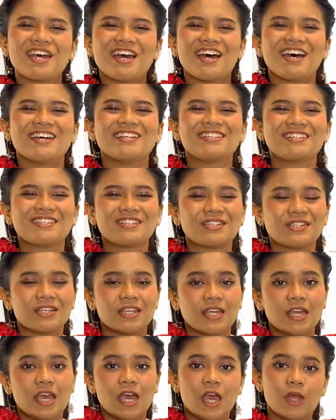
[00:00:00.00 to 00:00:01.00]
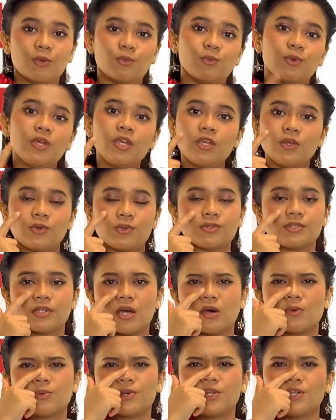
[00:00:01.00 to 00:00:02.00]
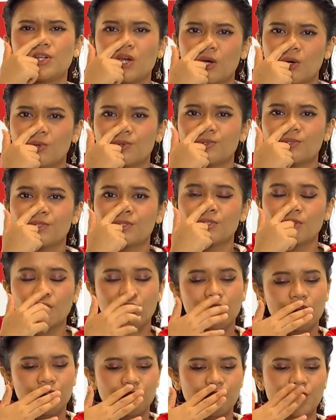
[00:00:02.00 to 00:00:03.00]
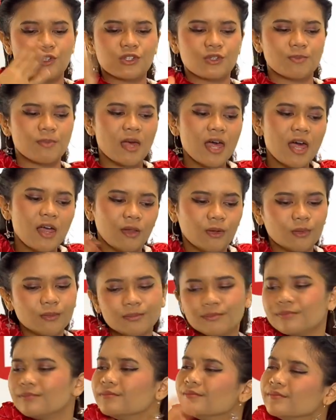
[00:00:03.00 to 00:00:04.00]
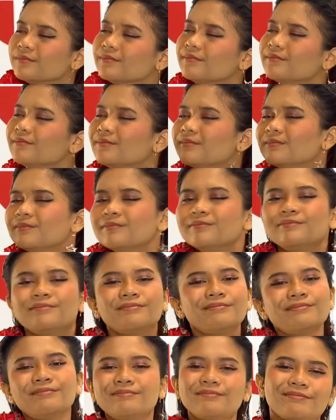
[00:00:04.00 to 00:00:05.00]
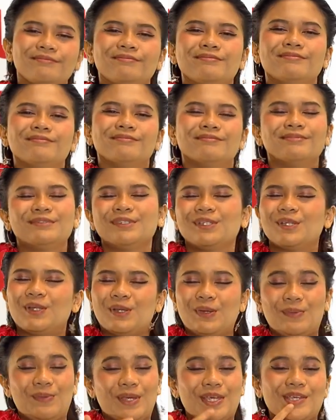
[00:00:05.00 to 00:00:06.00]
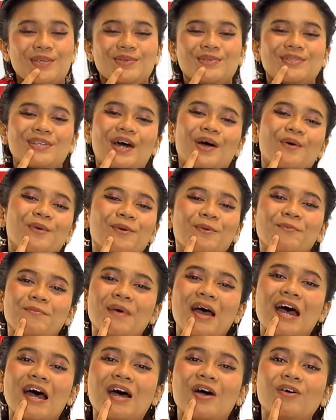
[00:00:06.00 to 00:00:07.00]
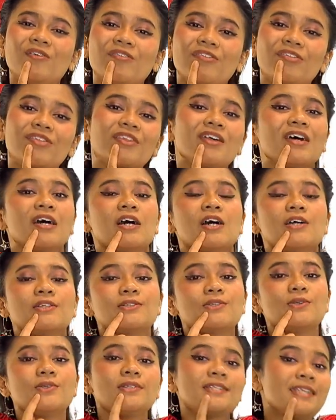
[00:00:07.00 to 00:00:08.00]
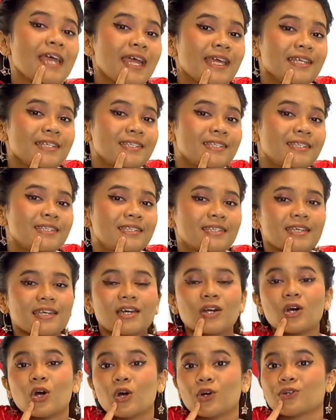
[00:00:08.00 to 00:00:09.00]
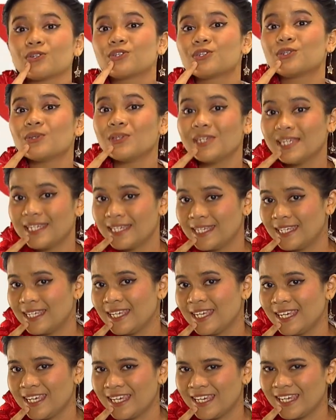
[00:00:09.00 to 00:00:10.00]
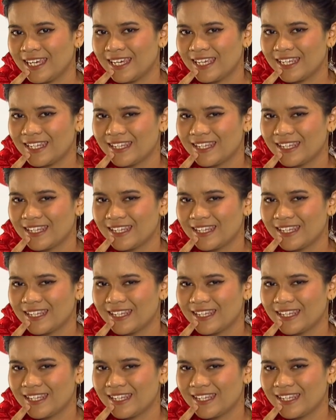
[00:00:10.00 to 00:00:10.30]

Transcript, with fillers: us. And we use our nose to smell. Hmm. We use our mouth to taste or to eat.